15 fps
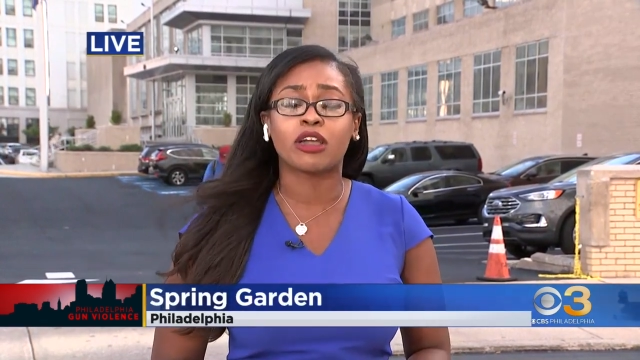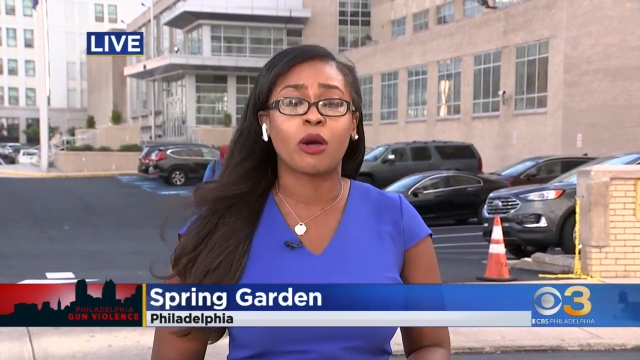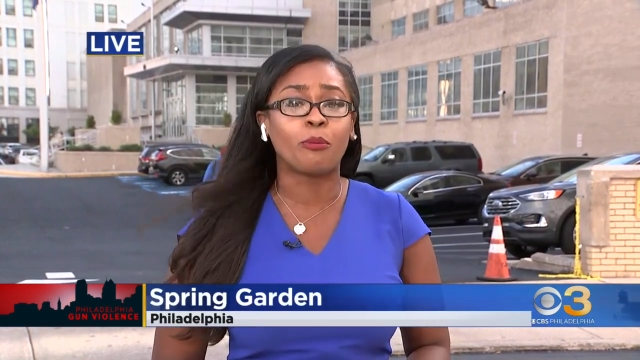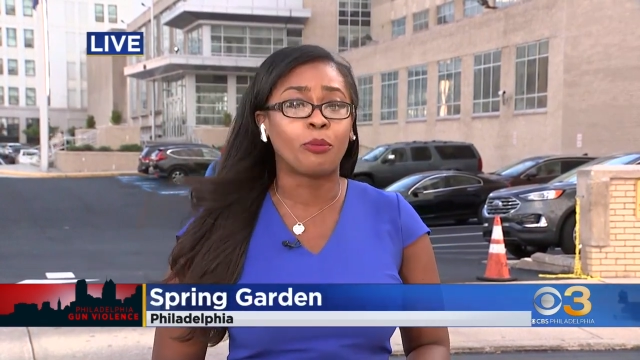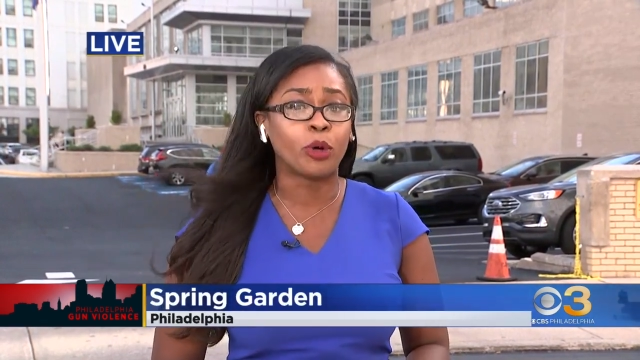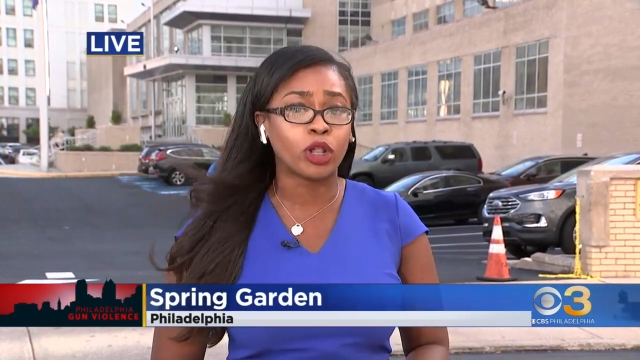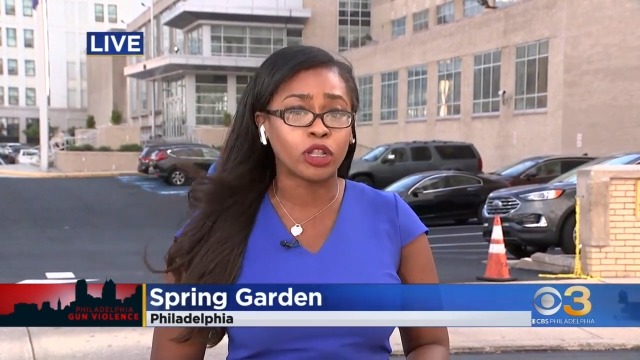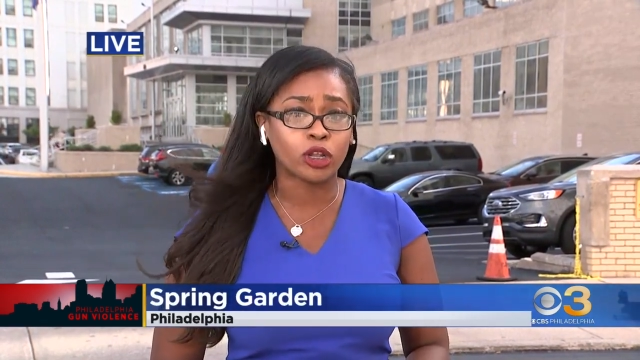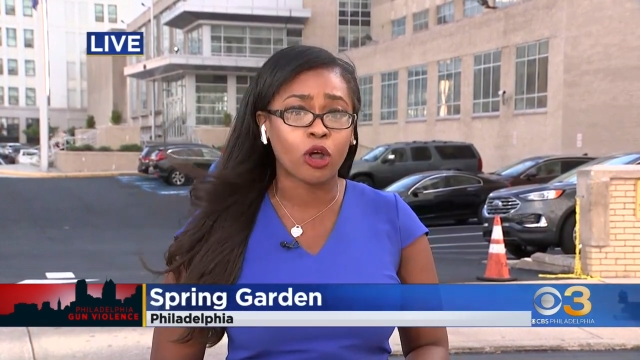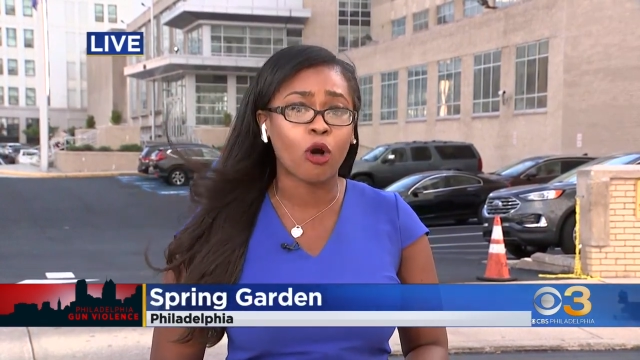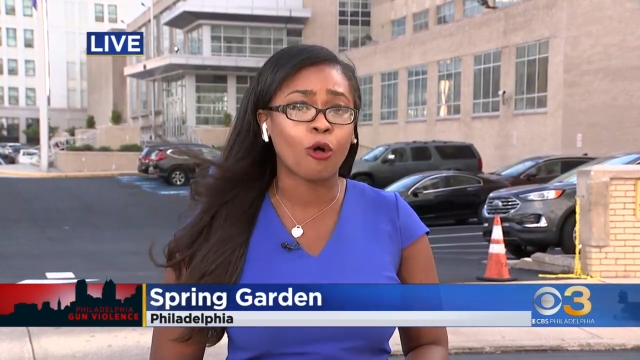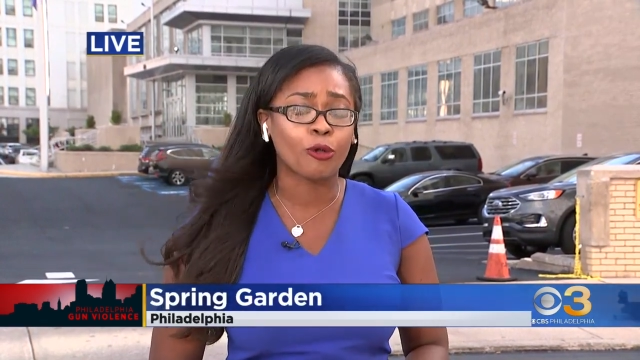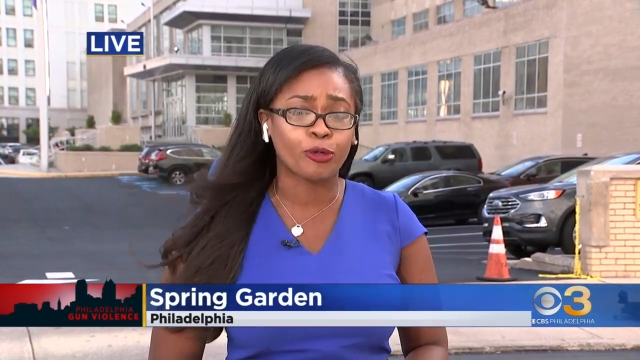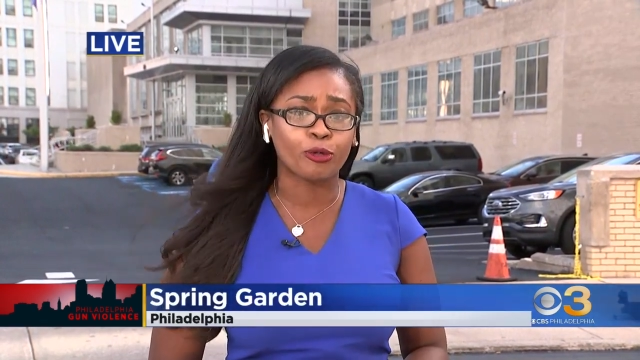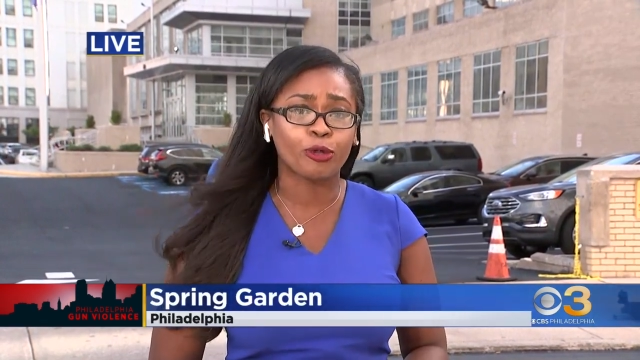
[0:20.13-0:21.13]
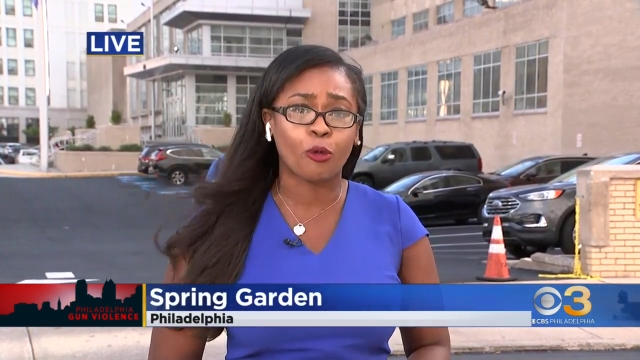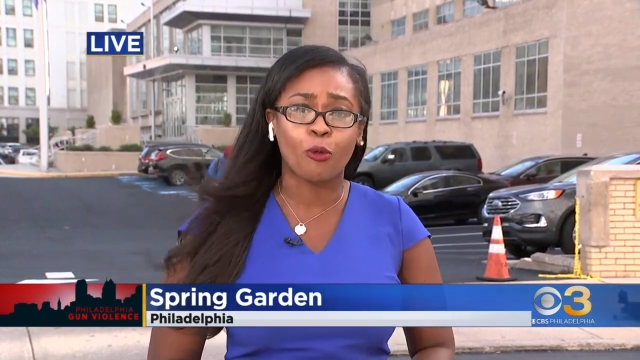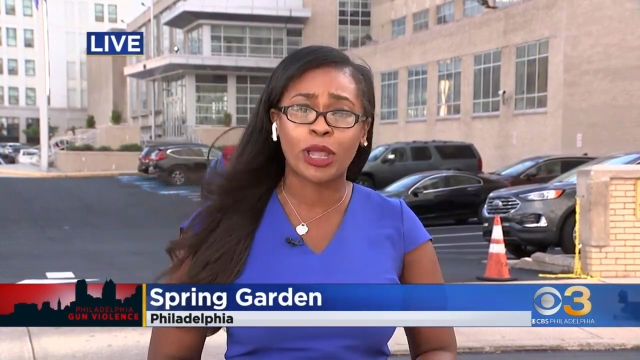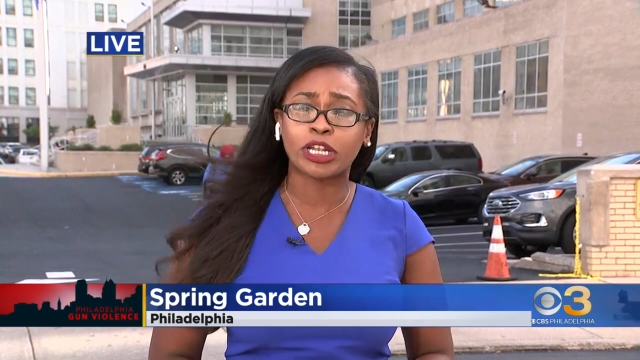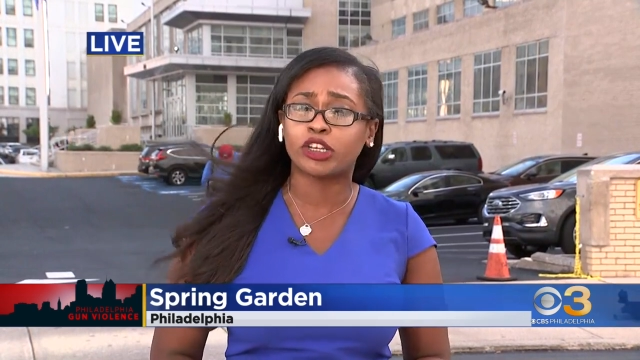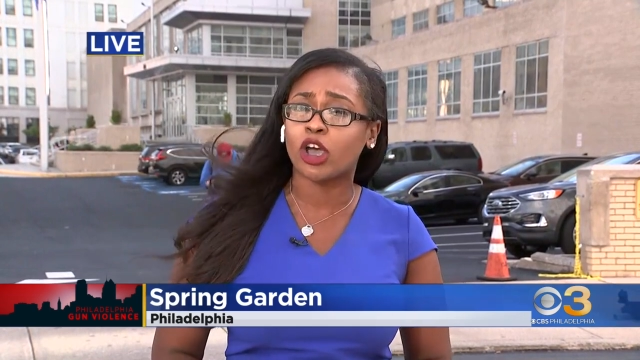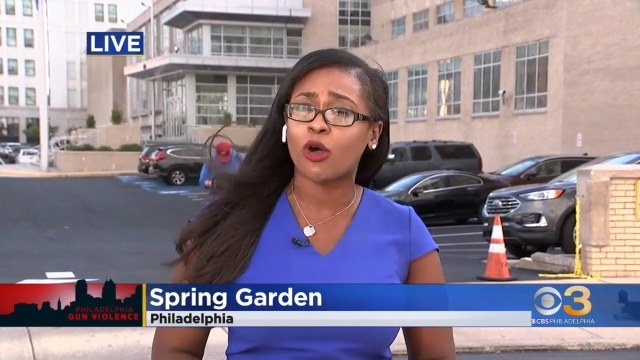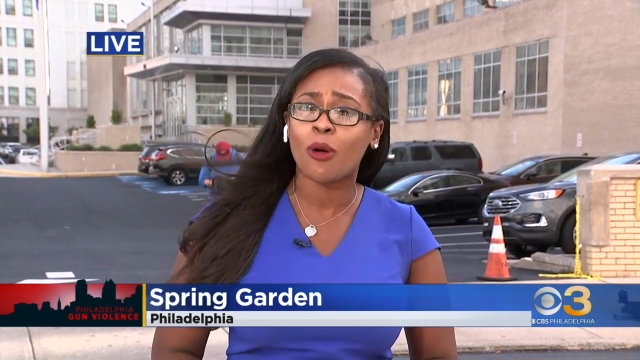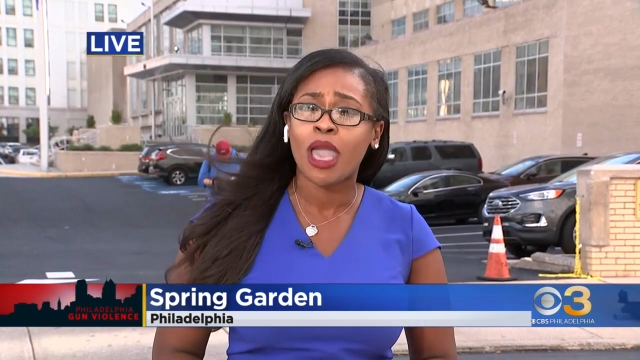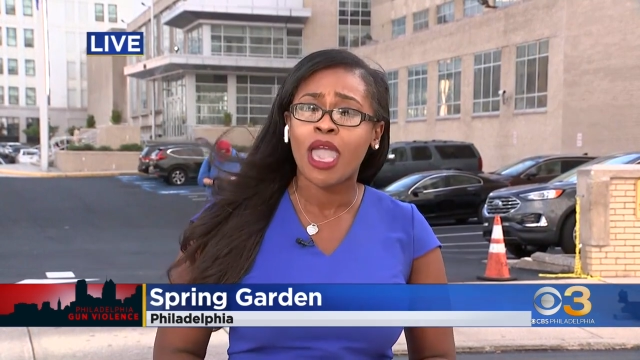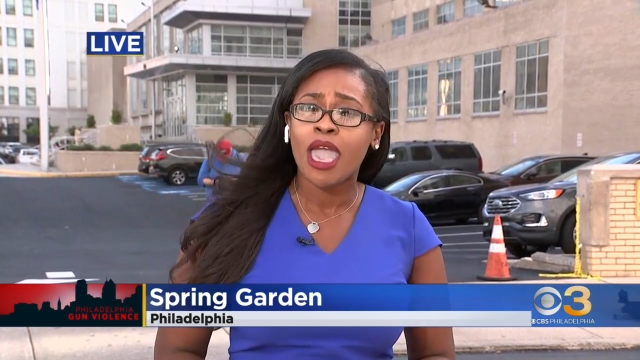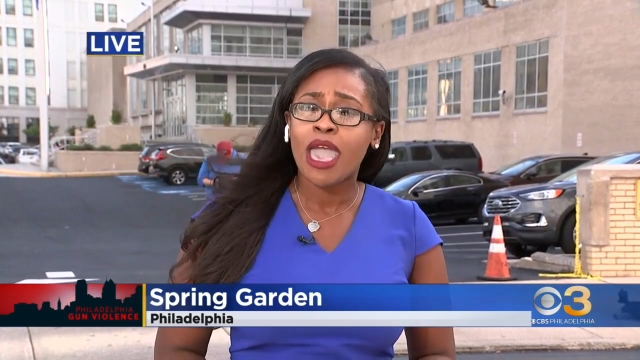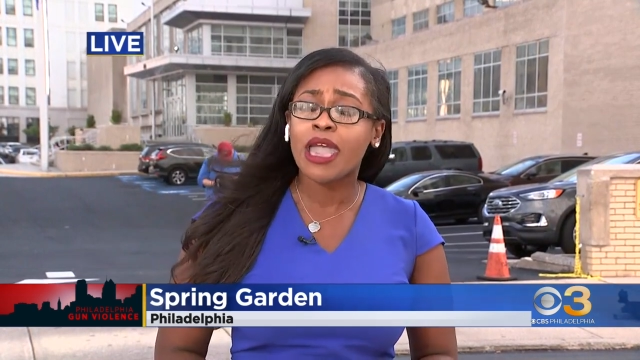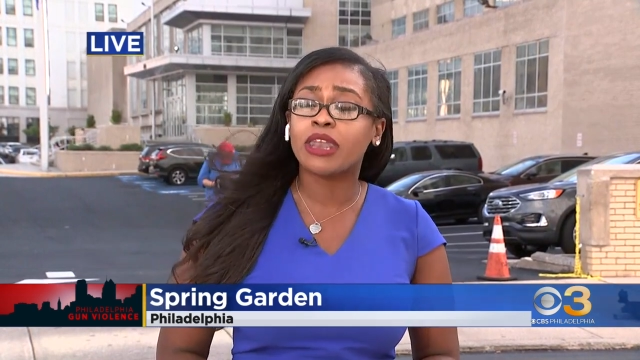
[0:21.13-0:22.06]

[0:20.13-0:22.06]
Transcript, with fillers: seeing a bullet hole through the window